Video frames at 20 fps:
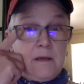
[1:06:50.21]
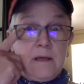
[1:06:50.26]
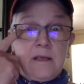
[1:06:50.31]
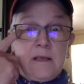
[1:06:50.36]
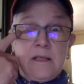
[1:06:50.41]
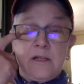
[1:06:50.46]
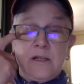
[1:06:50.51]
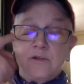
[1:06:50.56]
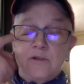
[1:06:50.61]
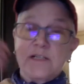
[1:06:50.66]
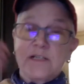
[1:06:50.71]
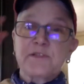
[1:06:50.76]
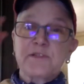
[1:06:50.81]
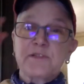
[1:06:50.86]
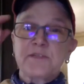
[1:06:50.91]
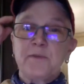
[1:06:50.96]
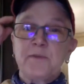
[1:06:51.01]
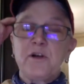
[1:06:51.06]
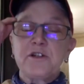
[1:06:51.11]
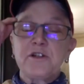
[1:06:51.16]
you know some
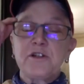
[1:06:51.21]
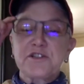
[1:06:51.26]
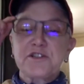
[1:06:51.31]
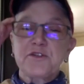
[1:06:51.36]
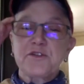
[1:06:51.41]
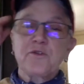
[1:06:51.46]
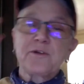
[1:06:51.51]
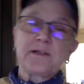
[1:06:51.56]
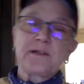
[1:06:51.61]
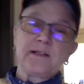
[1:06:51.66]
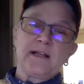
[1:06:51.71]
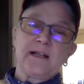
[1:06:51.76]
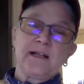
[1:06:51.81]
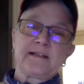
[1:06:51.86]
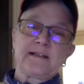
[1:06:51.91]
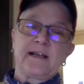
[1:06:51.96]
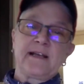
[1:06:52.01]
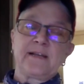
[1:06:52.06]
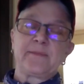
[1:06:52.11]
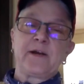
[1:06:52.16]
small story like
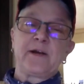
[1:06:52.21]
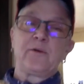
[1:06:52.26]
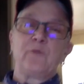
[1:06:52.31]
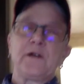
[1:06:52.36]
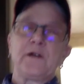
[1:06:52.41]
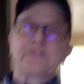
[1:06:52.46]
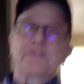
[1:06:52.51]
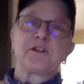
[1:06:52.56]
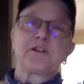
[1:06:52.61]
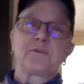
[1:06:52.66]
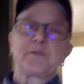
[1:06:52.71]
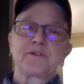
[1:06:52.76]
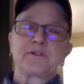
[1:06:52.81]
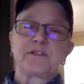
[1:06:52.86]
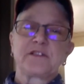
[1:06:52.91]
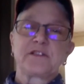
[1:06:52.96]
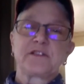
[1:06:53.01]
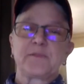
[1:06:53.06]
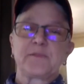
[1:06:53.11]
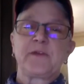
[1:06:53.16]
that about what their
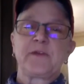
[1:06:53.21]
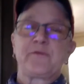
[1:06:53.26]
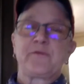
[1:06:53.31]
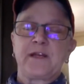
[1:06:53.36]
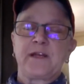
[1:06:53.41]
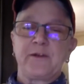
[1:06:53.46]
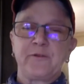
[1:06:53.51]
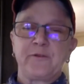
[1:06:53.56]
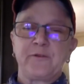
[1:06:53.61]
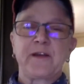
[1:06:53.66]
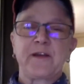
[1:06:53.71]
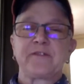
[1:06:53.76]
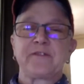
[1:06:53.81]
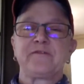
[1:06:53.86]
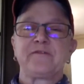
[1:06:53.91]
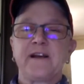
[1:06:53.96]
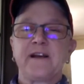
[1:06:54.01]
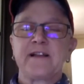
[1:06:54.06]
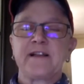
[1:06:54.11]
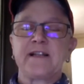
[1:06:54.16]
particip if we if we can
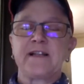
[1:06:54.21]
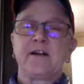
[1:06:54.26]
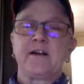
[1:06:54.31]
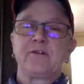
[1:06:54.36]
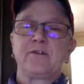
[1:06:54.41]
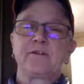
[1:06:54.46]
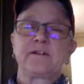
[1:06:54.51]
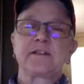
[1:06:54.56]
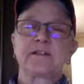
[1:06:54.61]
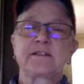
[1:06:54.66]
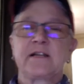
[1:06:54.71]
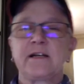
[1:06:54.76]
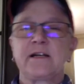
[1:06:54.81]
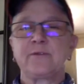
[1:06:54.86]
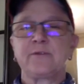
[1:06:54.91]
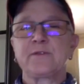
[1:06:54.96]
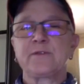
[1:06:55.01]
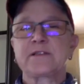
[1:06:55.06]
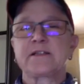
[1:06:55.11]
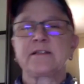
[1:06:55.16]
find out this guy
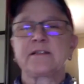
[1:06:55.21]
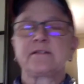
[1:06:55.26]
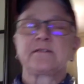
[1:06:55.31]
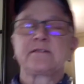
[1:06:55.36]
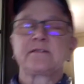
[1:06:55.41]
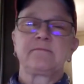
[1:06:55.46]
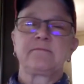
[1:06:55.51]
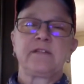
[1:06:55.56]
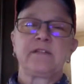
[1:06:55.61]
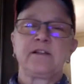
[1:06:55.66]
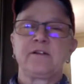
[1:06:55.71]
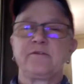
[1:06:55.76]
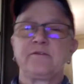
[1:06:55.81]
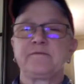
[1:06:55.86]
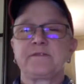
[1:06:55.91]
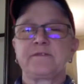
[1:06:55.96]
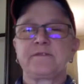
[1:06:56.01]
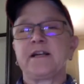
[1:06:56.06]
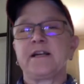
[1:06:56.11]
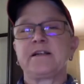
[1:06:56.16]
was at you know
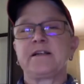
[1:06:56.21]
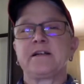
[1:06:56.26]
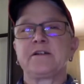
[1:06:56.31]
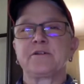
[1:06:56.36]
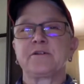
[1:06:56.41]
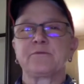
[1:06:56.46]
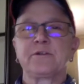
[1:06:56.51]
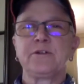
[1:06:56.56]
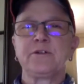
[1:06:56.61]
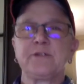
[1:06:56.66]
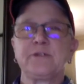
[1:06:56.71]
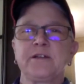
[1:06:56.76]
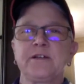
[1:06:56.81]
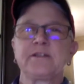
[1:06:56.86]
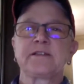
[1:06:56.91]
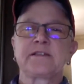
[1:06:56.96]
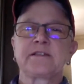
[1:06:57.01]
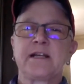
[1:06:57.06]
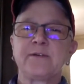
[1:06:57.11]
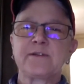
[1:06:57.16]
ticonderoga
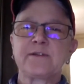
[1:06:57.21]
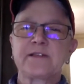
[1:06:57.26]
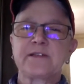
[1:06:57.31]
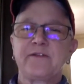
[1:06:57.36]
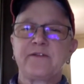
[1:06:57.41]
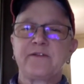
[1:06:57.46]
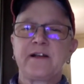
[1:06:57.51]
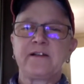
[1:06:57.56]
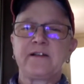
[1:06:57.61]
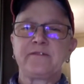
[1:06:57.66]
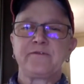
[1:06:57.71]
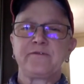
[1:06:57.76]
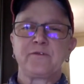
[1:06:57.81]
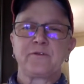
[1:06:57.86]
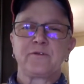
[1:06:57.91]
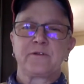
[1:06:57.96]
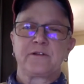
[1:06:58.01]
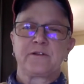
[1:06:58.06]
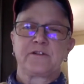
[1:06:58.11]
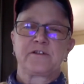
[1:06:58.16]
this guy was at valley
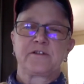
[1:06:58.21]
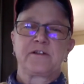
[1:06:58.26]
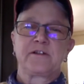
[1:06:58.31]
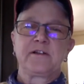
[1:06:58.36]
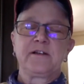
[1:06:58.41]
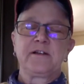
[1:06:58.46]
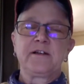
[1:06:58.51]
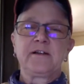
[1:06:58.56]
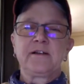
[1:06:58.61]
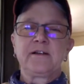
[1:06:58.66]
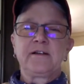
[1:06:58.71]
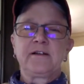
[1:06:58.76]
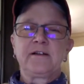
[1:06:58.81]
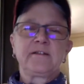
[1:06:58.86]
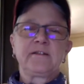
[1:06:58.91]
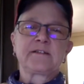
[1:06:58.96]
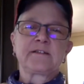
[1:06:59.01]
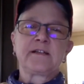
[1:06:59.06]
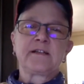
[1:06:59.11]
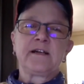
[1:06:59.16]
forge
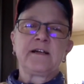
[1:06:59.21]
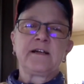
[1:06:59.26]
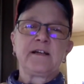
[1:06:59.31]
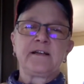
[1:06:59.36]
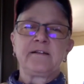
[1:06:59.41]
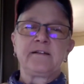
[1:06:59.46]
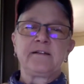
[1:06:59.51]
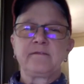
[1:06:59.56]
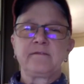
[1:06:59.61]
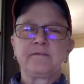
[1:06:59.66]
this guy